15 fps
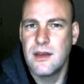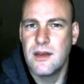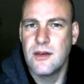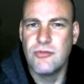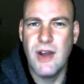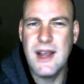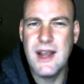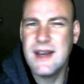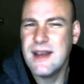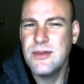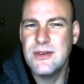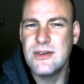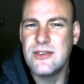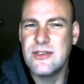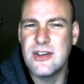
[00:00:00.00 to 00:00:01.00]
Right now
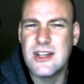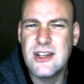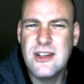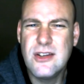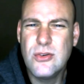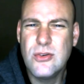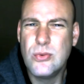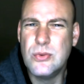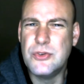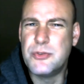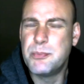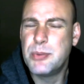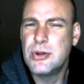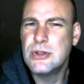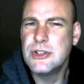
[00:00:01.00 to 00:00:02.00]
there's a
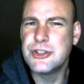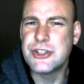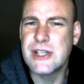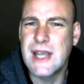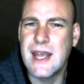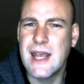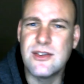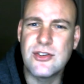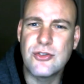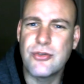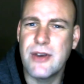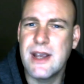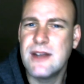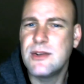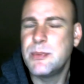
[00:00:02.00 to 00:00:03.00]
huge push against
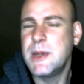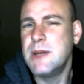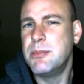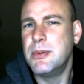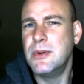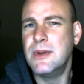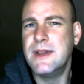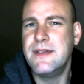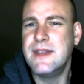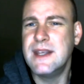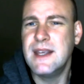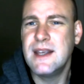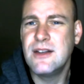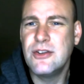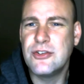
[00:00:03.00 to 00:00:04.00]
trans people in the
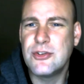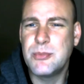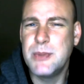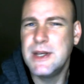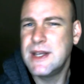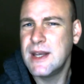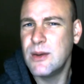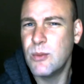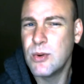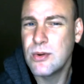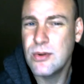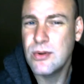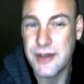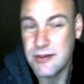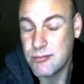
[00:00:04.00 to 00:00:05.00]
English-speaking
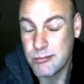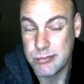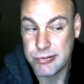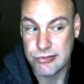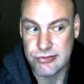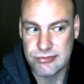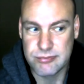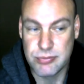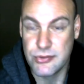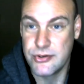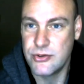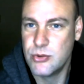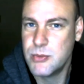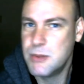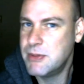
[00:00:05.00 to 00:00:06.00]
world and
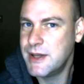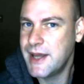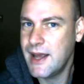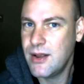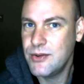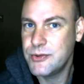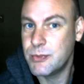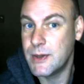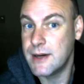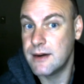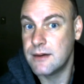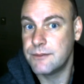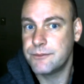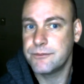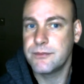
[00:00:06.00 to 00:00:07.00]
presumably
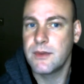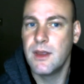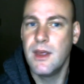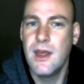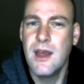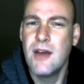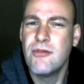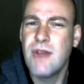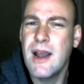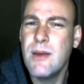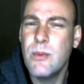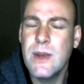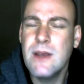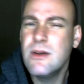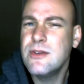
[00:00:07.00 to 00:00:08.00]
elsewhere.
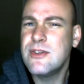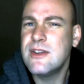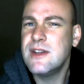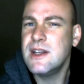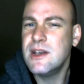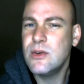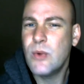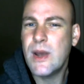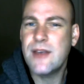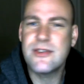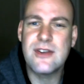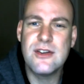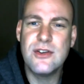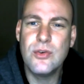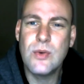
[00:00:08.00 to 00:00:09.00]
Right-wingers in the US
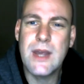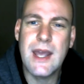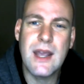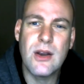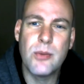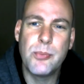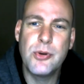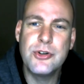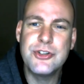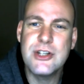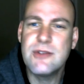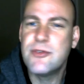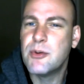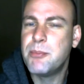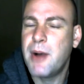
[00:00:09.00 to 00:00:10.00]
and UK are pushing
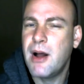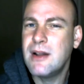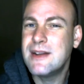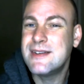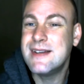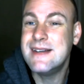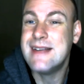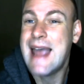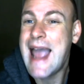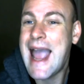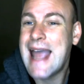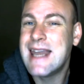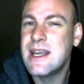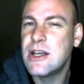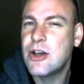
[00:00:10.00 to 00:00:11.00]
for policies
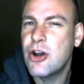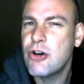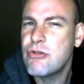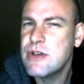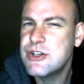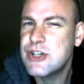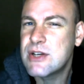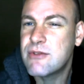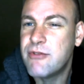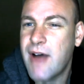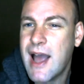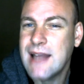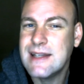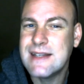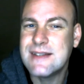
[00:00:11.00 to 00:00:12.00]
and encouraging
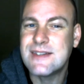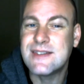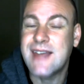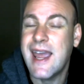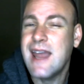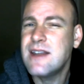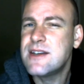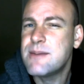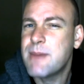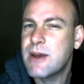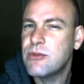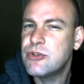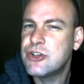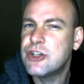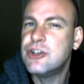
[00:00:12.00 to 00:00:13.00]
violence
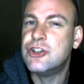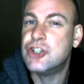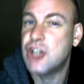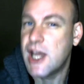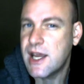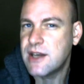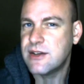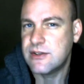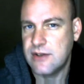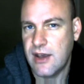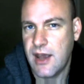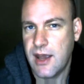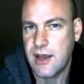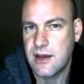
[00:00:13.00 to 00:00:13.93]
tantamount to genocide.